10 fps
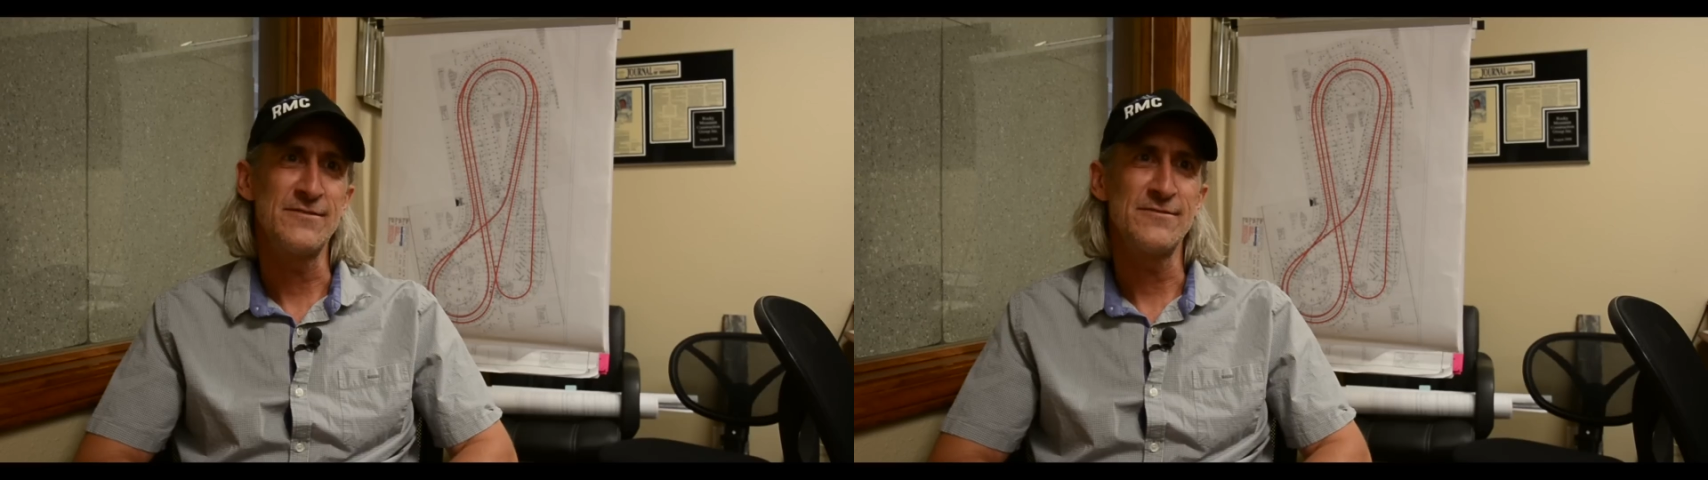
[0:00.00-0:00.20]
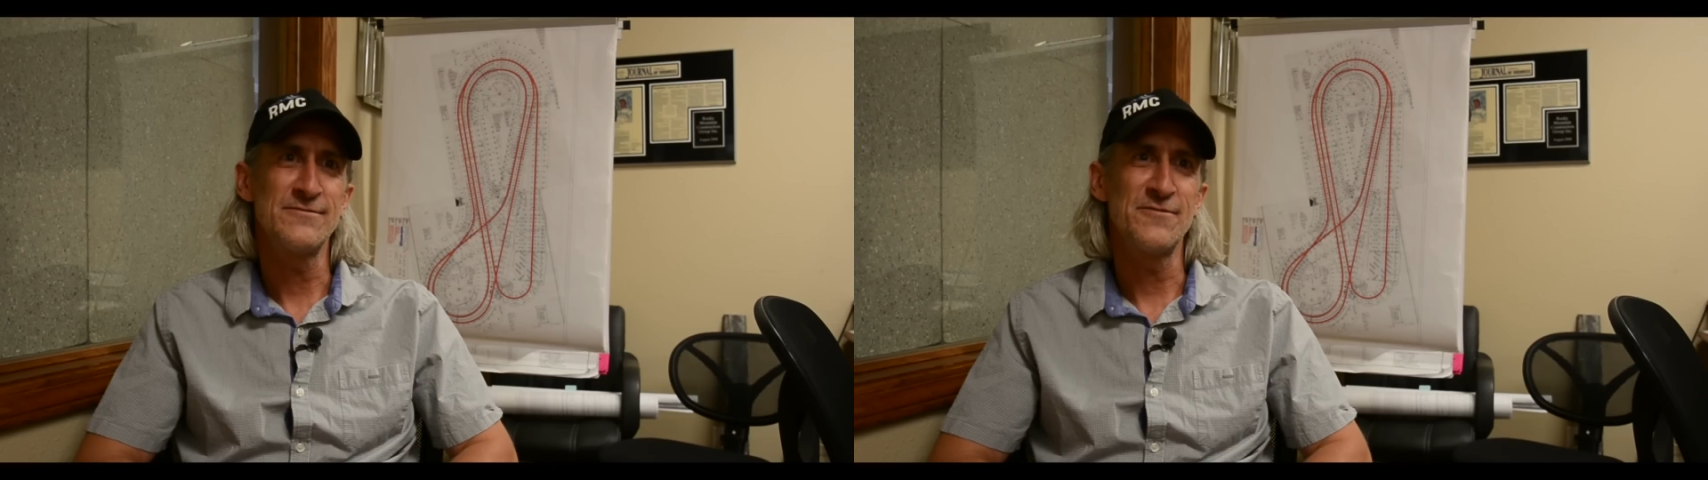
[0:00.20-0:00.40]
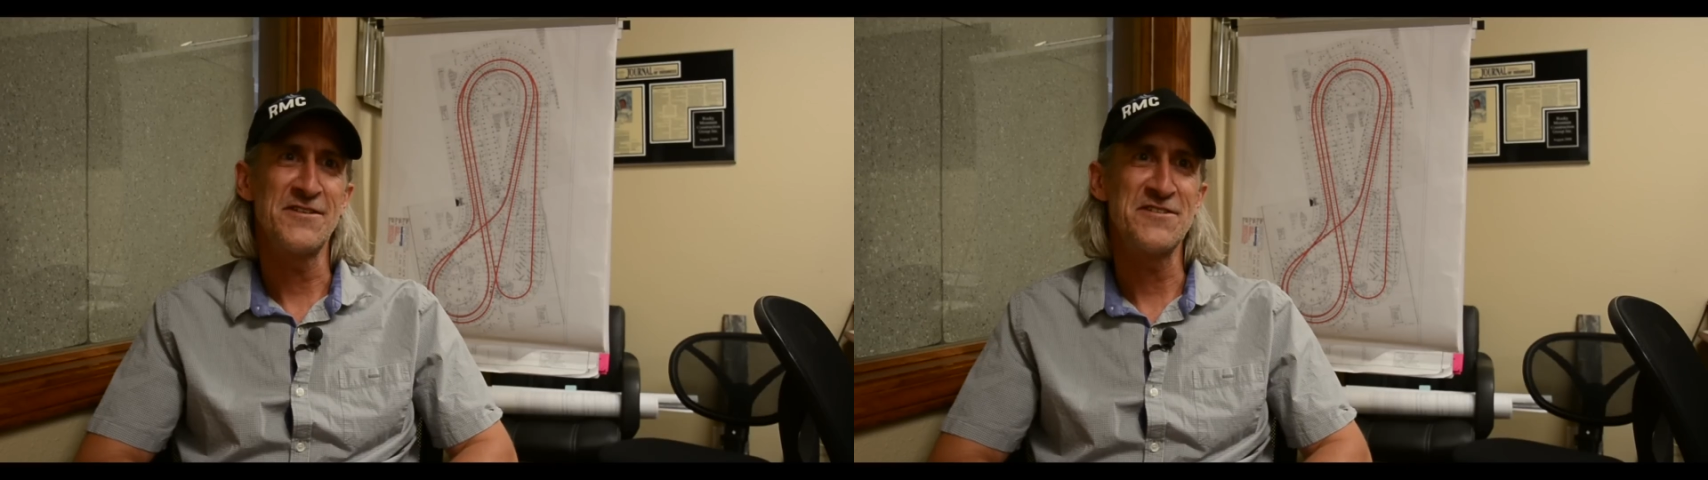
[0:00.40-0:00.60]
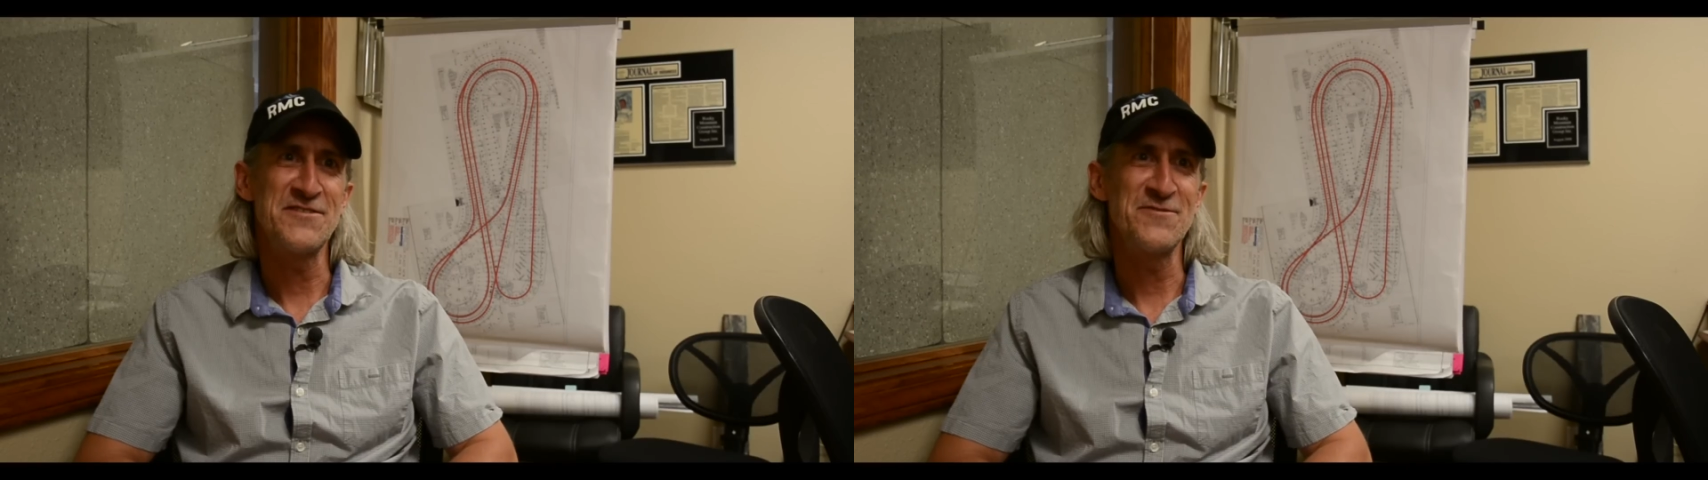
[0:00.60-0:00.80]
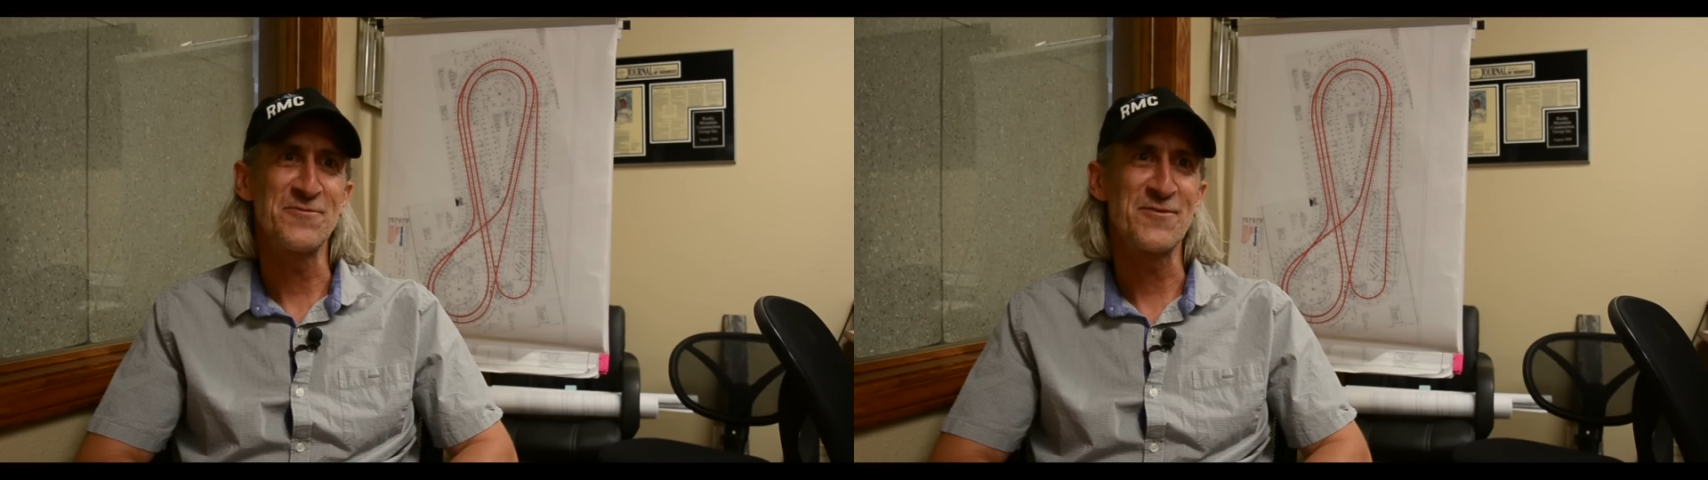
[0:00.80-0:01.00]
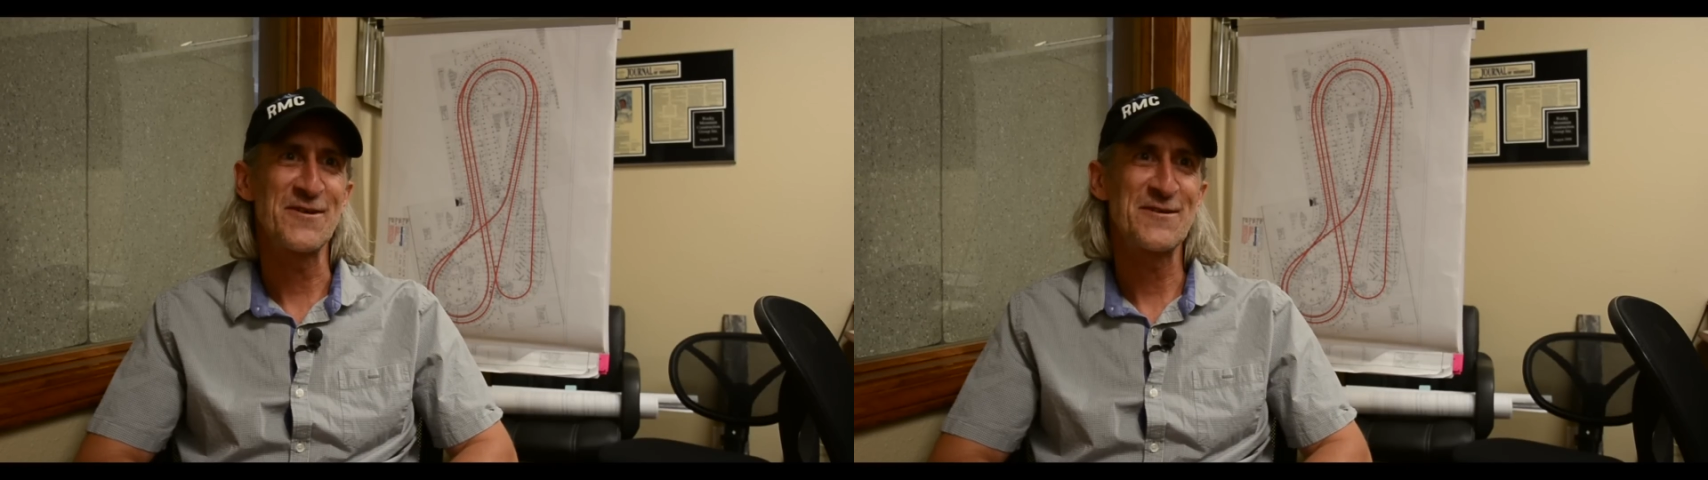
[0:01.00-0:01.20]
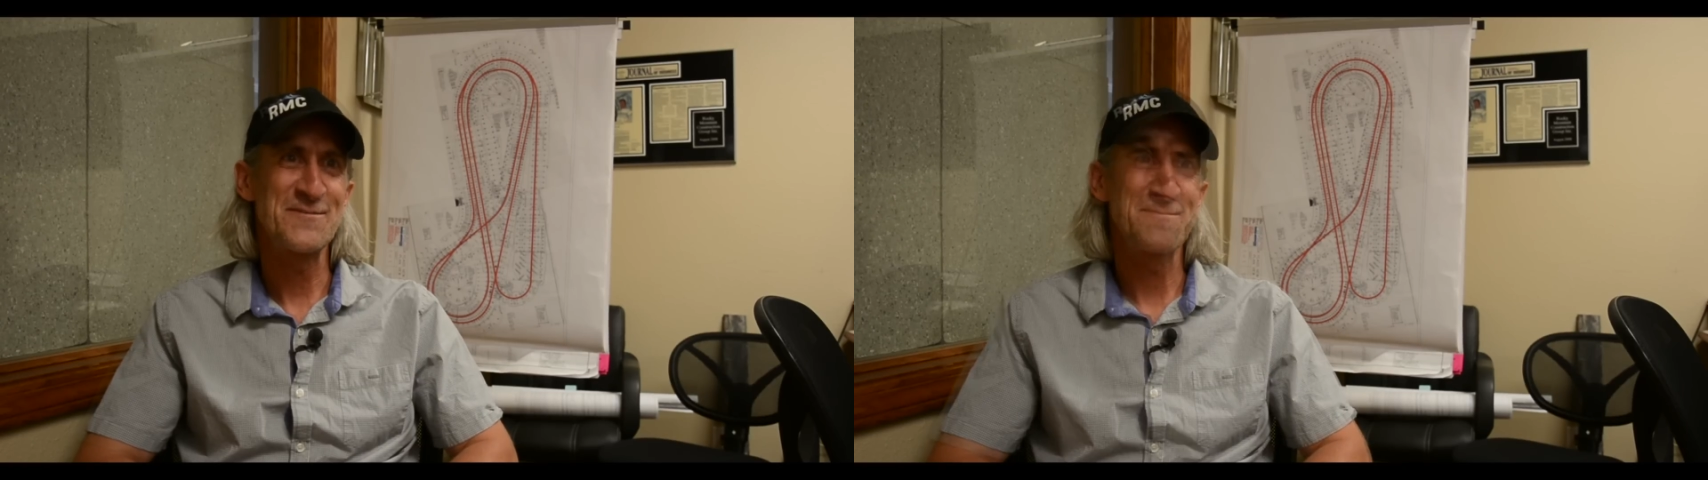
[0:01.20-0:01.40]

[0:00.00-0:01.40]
who wanted to do the work.